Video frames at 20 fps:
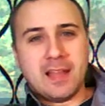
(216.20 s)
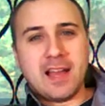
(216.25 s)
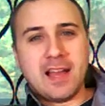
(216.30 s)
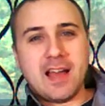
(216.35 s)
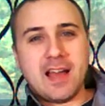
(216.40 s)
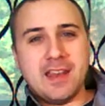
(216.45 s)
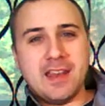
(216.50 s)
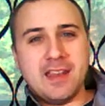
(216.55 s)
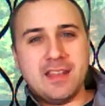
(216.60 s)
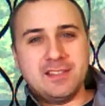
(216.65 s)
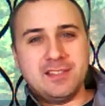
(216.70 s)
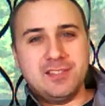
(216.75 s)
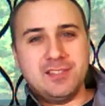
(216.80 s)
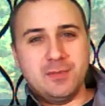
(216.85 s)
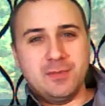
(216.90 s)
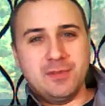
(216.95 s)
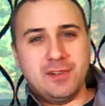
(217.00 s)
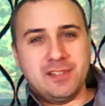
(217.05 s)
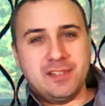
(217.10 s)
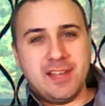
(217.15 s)
got a
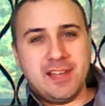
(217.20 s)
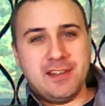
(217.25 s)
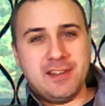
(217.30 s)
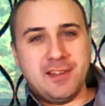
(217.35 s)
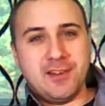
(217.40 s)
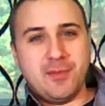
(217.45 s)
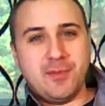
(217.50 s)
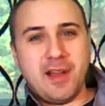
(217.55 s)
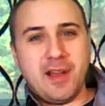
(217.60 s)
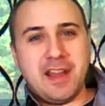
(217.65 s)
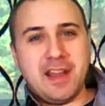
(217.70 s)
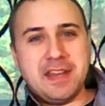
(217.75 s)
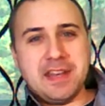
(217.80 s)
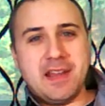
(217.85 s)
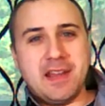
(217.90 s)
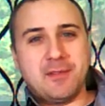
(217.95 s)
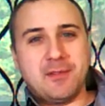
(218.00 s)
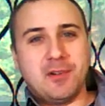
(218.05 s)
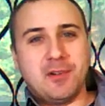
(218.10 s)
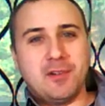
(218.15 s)
Super Nintendo, but I
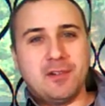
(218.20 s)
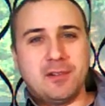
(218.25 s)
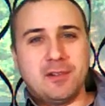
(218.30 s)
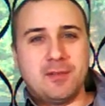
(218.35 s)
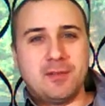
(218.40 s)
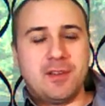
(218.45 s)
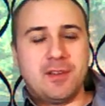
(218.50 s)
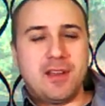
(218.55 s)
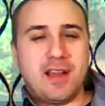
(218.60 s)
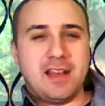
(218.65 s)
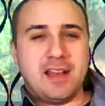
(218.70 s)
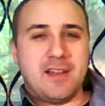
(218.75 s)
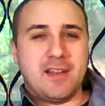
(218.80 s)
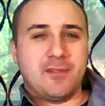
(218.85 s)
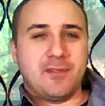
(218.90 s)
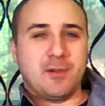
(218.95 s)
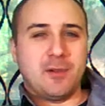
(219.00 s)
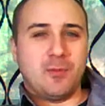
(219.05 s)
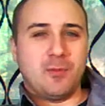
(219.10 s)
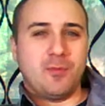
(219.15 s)

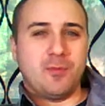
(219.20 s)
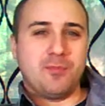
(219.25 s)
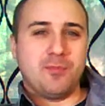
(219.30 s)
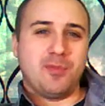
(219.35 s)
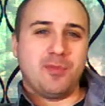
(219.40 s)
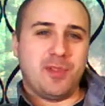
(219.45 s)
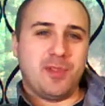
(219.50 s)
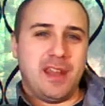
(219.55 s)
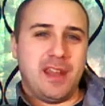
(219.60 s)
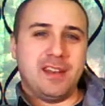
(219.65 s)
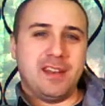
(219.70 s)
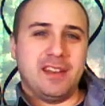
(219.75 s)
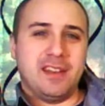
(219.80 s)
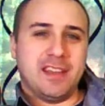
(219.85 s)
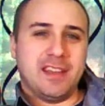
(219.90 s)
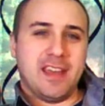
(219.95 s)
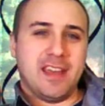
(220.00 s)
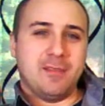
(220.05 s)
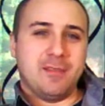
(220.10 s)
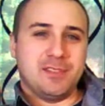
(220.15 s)
never played it
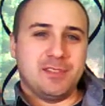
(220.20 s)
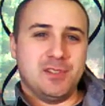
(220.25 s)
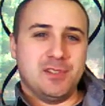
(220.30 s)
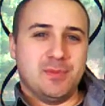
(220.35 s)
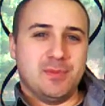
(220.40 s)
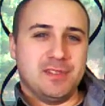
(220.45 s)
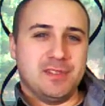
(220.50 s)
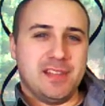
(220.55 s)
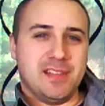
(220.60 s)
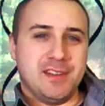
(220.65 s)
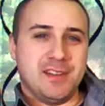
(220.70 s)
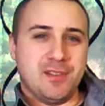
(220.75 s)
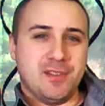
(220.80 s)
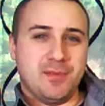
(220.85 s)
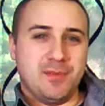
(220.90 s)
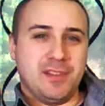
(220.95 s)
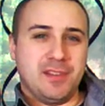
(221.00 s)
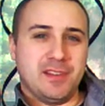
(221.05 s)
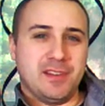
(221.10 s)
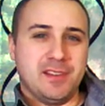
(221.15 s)
again with Super
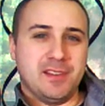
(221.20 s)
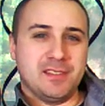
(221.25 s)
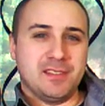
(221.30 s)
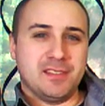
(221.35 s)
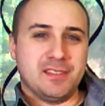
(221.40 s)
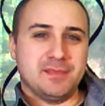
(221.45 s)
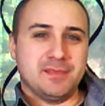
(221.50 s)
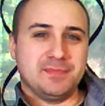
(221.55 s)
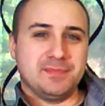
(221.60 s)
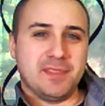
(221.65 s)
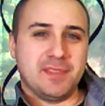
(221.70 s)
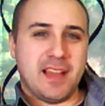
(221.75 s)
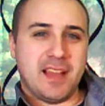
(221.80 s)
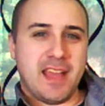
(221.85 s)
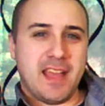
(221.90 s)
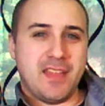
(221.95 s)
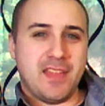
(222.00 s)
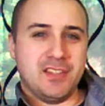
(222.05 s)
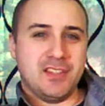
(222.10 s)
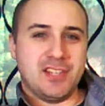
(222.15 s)
Nintendo because
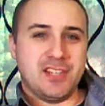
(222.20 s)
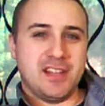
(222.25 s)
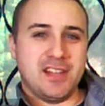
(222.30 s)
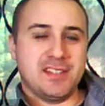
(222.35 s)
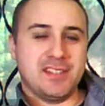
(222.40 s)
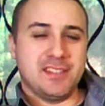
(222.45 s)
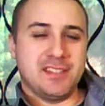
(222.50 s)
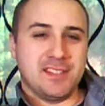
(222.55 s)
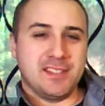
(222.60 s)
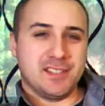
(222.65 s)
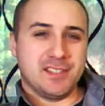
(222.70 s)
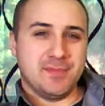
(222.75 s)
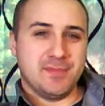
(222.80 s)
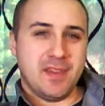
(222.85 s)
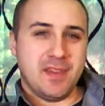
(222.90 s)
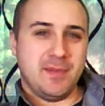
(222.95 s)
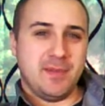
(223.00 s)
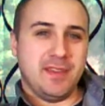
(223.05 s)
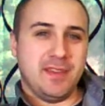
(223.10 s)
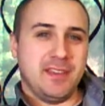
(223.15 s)
I had the
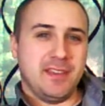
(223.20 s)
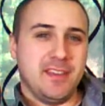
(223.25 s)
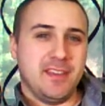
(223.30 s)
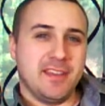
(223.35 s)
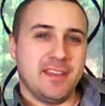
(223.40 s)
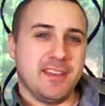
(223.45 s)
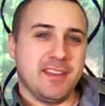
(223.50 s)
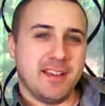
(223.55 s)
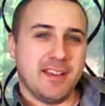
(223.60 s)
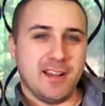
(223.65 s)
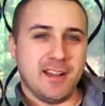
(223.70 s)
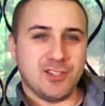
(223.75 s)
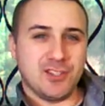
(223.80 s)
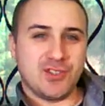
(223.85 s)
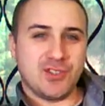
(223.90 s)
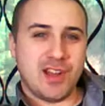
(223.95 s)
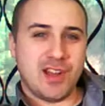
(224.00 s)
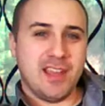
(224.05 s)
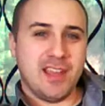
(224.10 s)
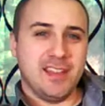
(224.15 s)
Genesis. Maybe I'll
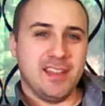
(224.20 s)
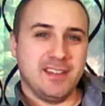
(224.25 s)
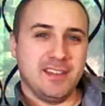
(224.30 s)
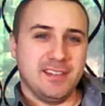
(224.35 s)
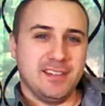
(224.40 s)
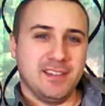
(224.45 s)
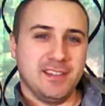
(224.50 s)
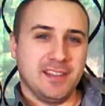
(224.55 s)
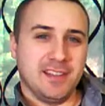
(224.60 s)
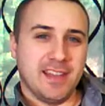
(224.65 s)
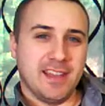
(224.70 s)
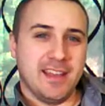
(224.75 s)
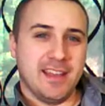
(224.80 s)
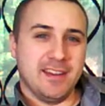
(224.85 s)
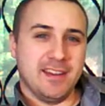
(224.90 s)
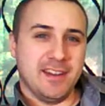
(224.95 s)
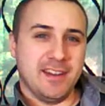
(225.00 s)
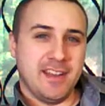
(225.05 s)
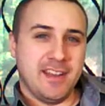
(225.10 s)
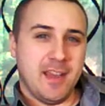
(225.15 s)
try it
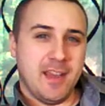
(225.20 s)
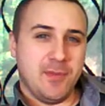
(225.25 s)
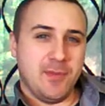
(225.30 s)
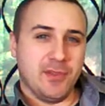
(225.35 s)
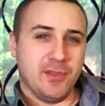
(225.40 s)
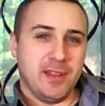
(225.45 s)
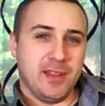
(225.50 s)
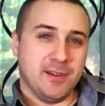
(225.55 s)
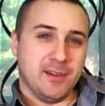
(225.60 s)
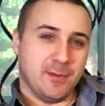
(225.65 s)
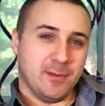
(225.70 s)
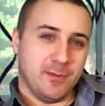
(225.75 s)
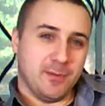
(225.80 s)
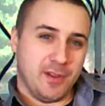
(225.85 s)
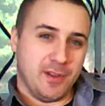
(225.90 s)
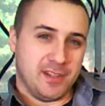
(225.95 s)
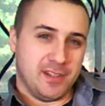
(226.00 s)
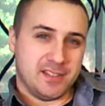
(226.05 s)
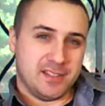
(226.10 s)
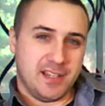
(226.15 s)
again on an emulator
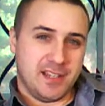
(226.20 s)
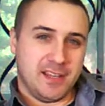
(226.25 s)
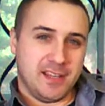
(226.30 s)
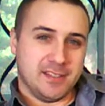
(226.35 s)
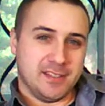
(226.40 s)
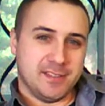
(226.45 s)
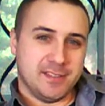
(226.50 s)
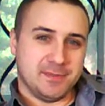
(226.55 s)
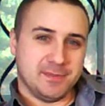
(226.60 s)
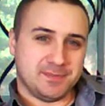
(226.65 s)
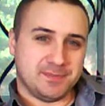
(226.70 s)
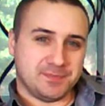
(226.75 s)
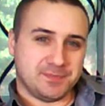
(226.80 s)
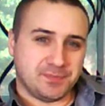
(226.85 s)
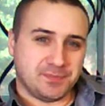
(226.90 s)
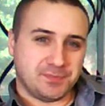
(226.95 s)
one of these days.